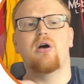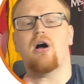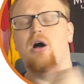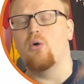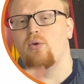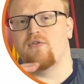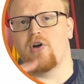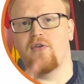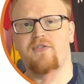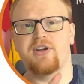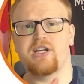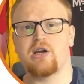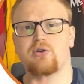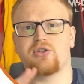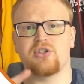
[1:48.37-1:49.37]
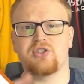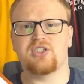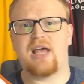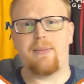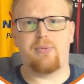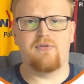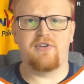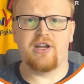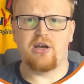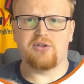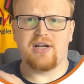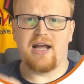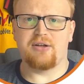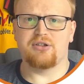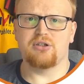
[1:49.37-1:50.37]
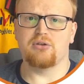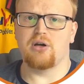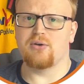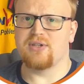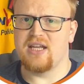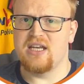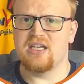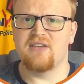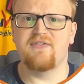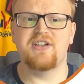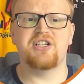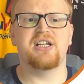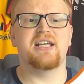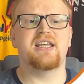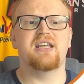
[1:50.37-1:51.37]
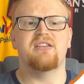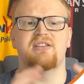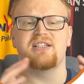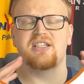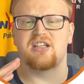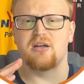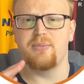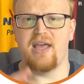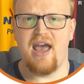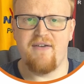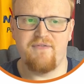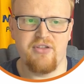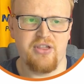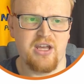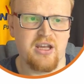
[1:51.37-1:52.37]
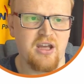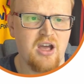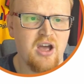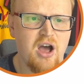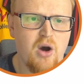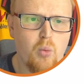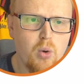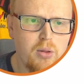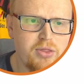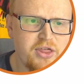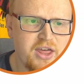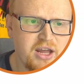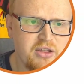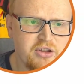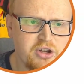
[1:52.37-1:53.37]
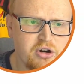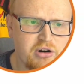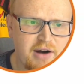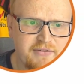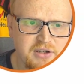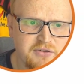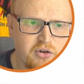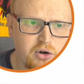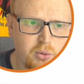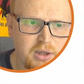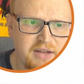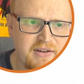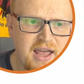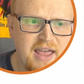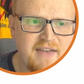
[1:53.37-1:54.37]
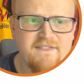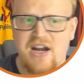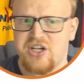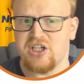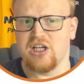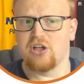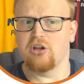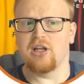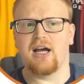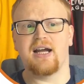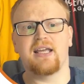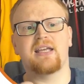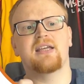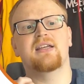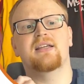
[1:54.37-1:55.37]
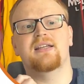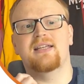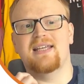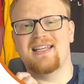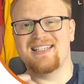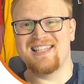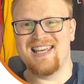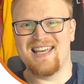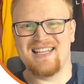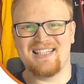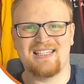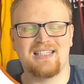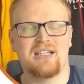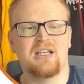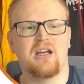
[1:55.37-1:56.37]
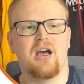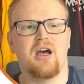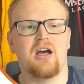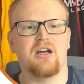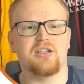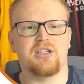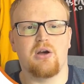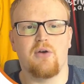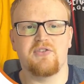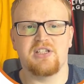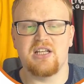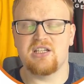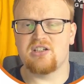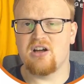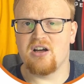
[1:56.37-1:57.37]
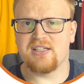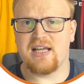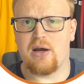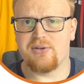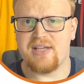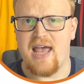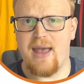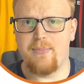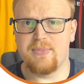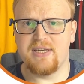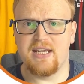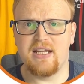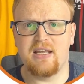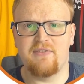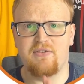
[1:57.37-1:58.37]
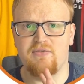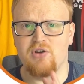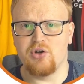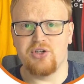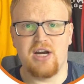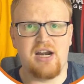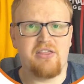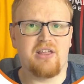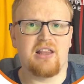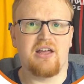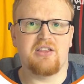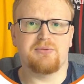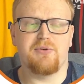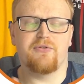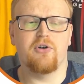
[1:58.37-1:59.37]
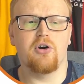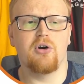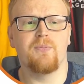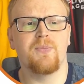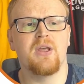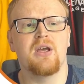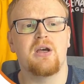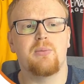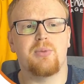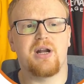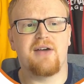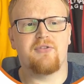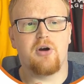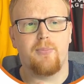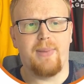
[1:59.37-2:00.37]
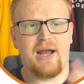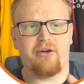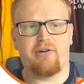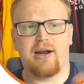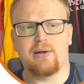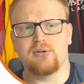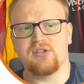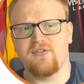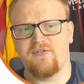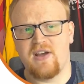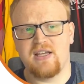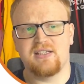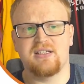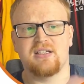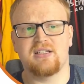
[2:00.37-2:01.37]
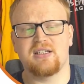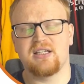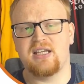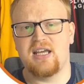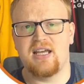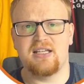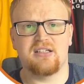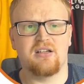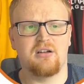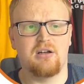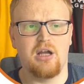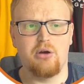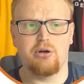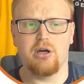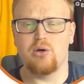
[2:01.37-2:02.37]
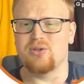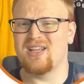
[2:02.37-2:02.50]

we've got videos, separate videos on how to do those individually. This is going to be everything. And one thing that your graphics folder will eventually look like is this. So obviously it starts out as empty if you've not done anything like this before, but I've got backgrounds, faces, kits, logos, and